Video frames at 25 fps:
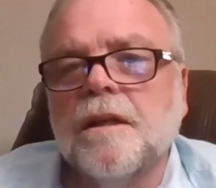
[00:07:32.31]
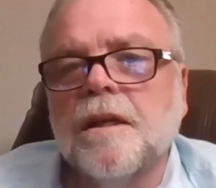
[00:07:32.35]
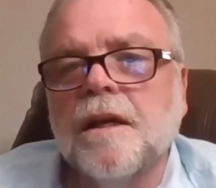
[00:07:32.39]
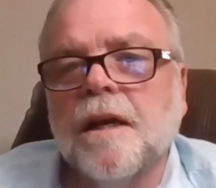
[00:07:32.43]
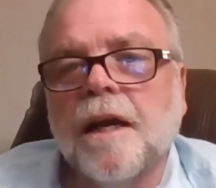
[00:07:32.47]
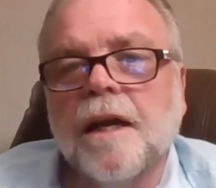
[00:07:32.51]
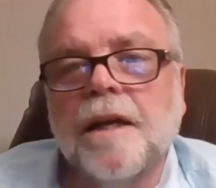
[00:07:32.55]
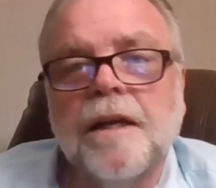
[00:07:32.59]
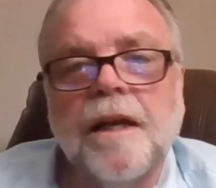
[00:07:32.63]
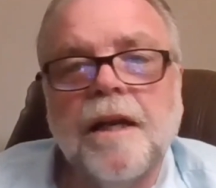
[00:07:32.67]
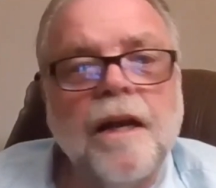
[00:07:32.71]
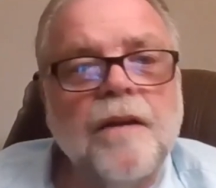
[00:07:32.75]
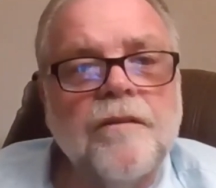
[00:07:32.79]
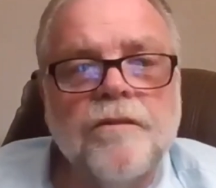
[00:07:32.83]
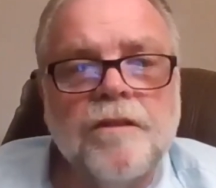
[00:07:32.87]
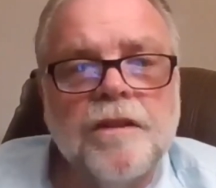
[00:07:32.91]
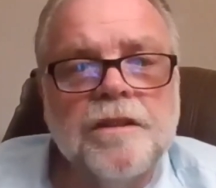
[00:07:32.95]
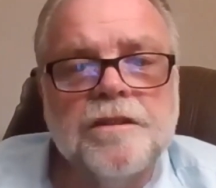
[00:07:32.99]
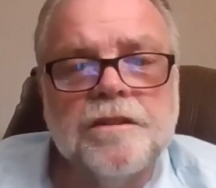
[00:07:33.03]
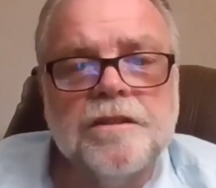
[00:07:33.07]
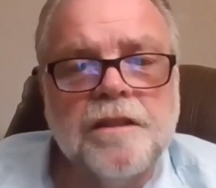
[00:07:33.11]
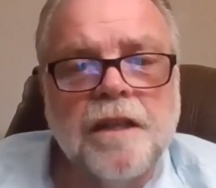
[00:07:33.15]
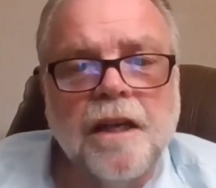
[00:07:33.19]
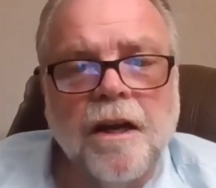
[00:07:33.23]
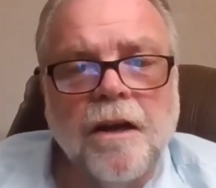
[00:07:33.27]
and every
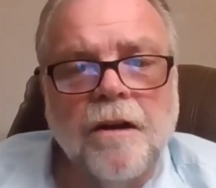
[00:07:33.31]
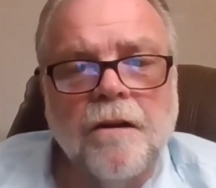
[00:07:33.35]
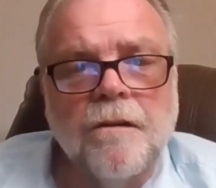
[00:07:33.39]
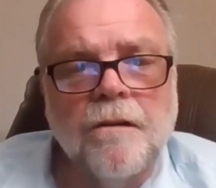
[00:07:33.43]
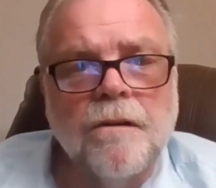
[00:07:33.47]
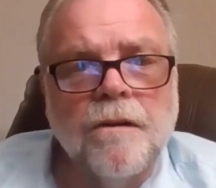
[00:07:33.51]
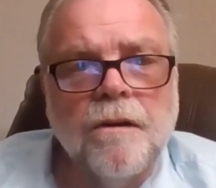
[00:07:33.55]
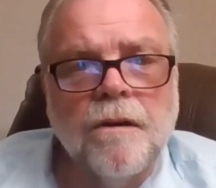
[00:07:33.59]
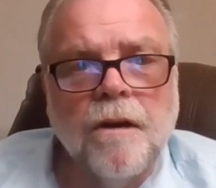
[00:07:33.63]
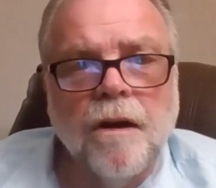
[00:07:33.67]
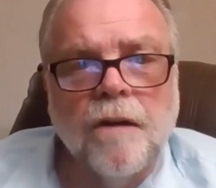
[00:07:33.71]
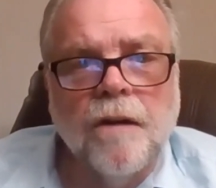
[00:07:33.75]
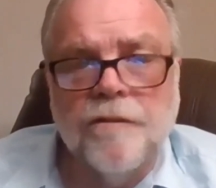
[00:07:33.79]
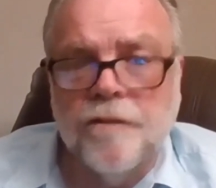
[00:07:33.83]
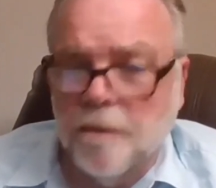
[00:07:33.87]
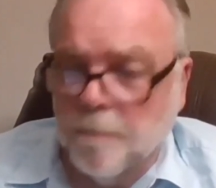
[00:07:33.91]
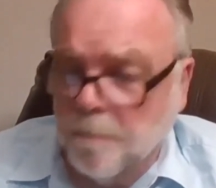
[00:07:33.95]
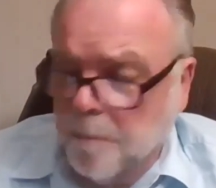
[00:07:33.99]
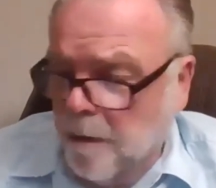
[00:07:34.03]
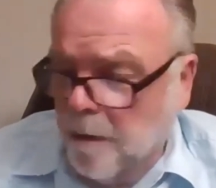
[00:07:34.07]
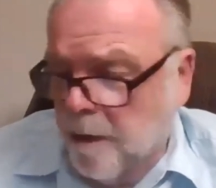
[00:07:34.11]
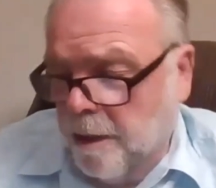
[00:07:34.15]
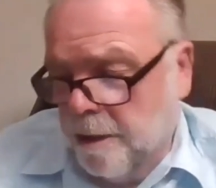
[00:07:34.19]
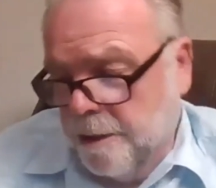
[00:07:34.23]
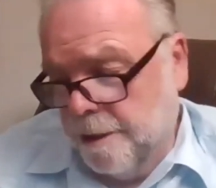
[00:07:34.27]
cell of your
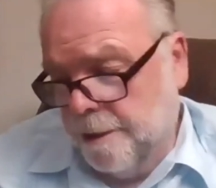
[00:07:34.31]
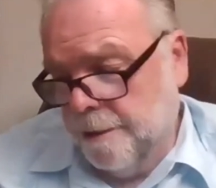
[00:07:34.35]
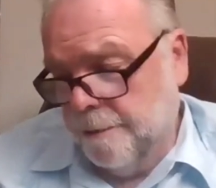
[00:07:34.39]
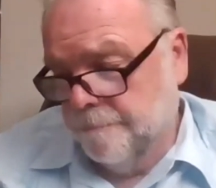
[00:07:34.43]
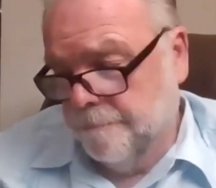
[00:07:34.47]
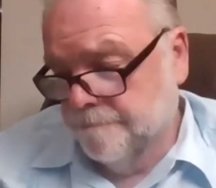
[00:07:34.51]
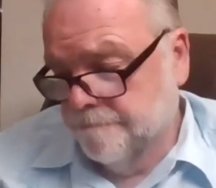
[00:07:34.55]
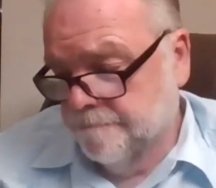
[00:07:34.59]
body.